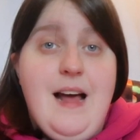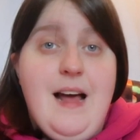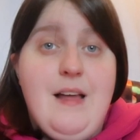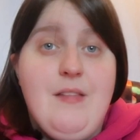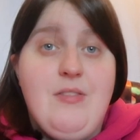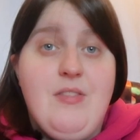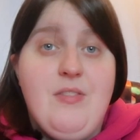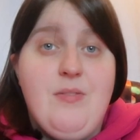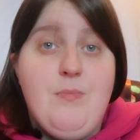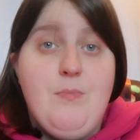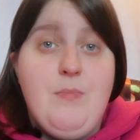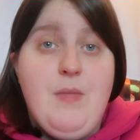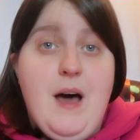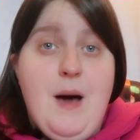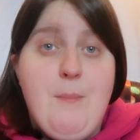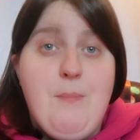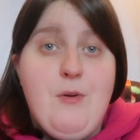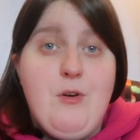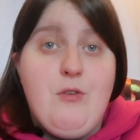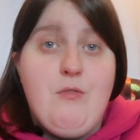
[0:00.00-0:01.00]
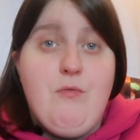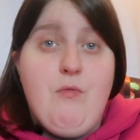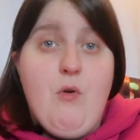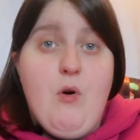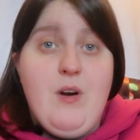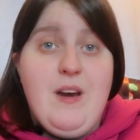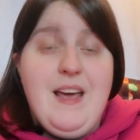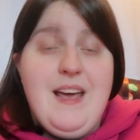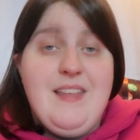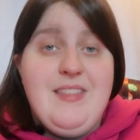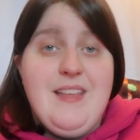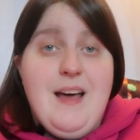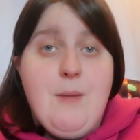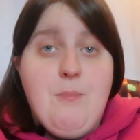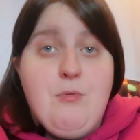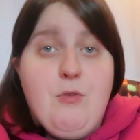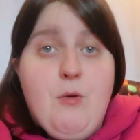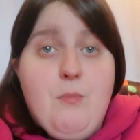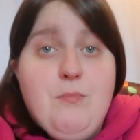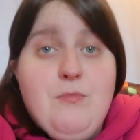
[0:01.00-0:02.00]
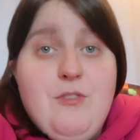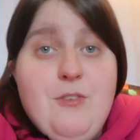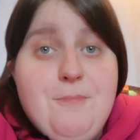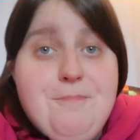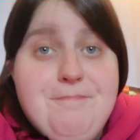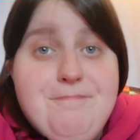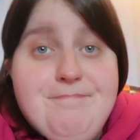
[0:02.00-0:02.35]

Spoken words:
that book for that prompt.